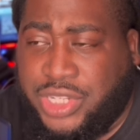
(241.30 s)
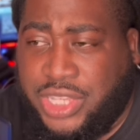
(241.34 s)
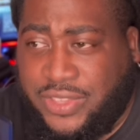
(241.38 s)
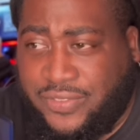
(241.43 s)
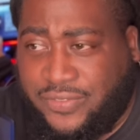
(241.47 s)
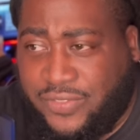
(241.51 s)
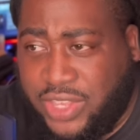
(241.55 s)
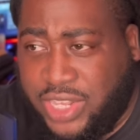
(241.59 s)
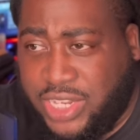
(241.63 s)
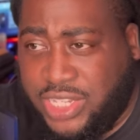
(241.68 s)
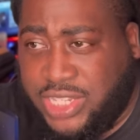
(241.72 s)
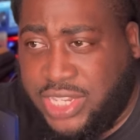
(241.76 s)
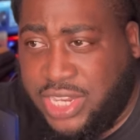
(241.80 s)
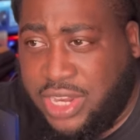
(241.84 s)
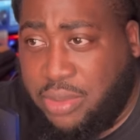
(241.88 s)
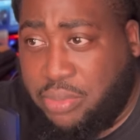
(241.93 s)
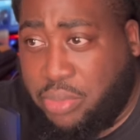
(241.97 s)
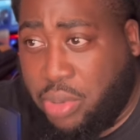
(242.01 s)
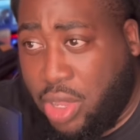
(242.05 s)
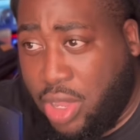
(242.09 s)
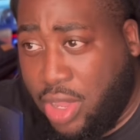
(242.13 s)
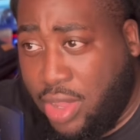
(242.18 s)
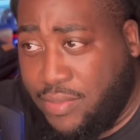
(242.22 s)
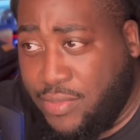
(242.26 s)
defense and the
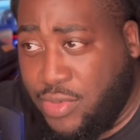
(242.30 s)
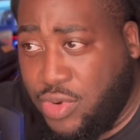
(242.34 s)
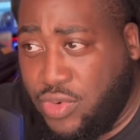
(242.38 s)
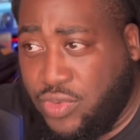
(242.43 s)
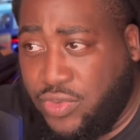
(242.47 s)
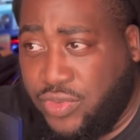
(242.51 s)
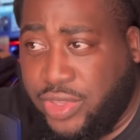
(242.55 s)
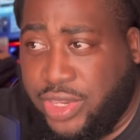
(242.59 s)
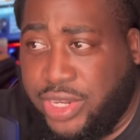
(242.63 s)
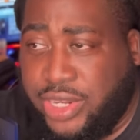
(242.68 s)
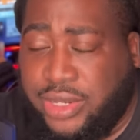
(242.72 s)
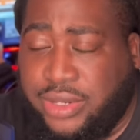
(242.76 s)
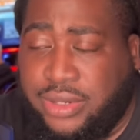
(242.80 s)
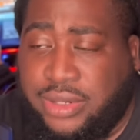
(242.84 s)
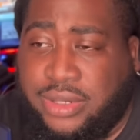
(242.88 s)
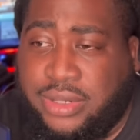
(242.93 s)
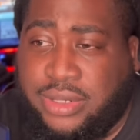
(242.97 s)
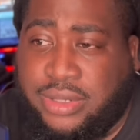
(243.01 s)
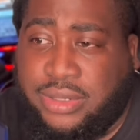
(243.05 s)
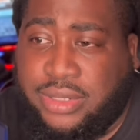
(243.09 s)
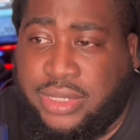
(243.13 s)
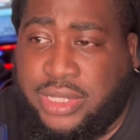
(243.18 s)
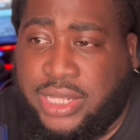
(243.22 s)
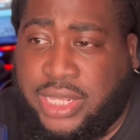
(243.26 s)
ball movement,
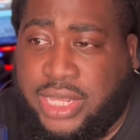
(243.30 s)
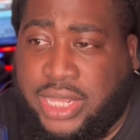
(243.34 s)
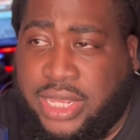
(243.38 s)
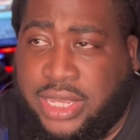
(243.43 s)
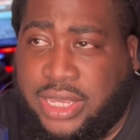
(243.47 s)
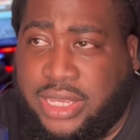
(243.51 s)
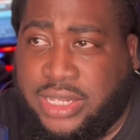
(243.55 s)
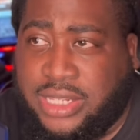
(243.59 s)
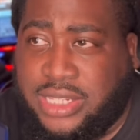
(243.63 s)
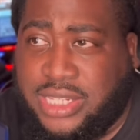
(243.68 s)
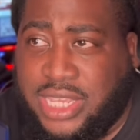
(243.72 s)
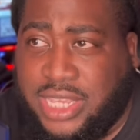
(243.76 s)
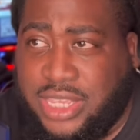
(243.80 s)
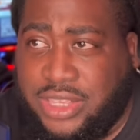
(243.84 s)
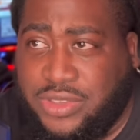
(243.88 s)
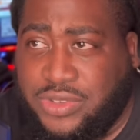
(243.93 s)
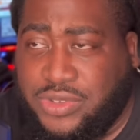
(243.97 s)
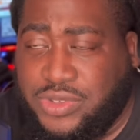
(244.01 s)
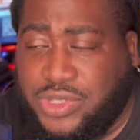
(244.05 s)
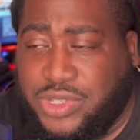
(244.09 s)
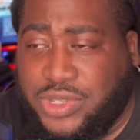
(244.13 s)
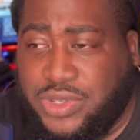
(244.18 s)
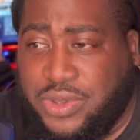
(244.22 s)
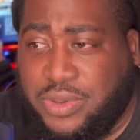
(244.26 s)
it
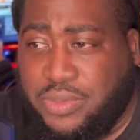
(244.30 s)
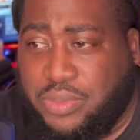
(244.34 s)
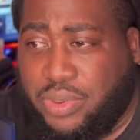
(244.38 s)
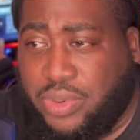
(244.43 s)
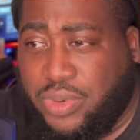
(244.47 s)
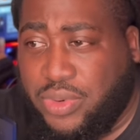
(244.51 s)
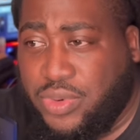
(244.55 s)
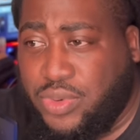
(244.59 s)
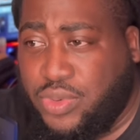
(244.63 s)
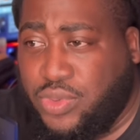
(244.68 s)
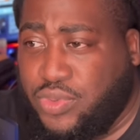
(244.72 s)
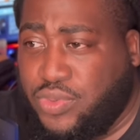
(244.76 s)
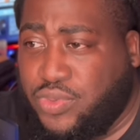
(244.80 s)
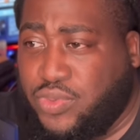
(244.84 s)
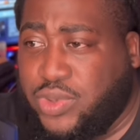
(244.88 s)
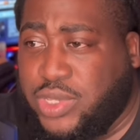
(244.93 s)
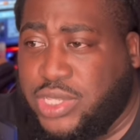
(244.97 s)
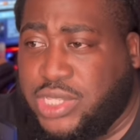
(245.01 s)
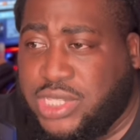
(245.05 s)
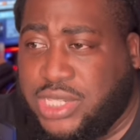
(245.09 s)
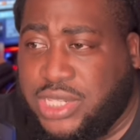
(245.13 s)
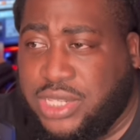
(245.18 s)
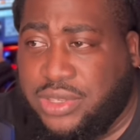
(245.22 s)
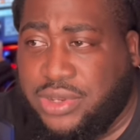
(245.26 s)
continues to improve. We
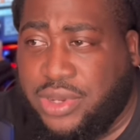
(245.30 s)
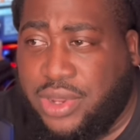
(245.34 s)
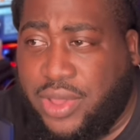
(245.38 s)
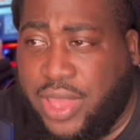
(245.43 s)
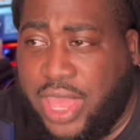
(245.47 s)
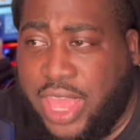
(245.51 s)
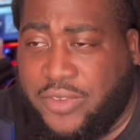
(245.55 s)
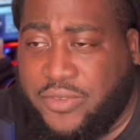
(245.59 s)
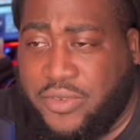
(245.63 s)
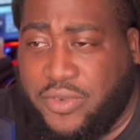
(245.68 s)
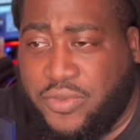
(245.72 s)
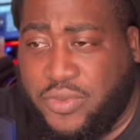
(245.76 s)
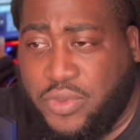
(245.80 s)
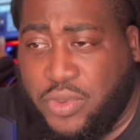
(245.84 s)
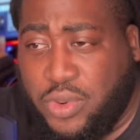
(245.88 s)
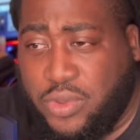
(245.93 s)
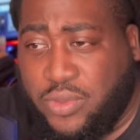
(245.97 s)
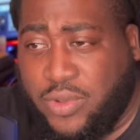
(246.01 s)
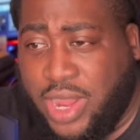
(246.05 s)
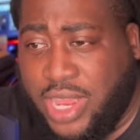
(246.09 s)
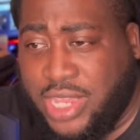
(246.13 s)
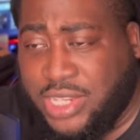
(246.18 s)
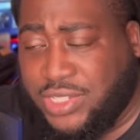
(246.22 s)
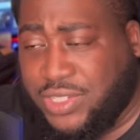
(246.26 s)
still don't have a full
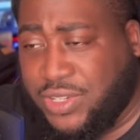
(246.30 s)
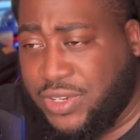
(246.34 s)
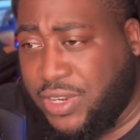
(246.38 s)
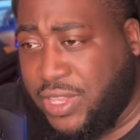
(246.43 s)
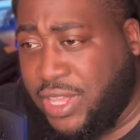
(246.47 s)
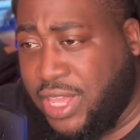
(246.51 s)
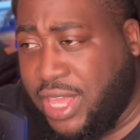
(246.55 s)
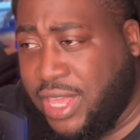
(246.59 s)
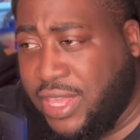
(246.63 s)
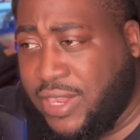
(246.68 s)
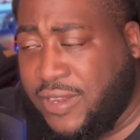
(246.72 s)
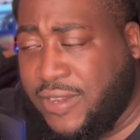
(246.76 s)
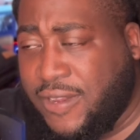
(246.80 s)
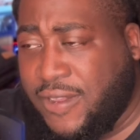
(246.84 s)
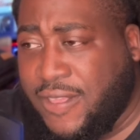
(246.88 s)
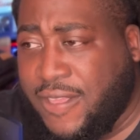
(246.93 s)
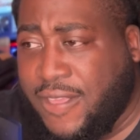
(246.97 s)
roster yet.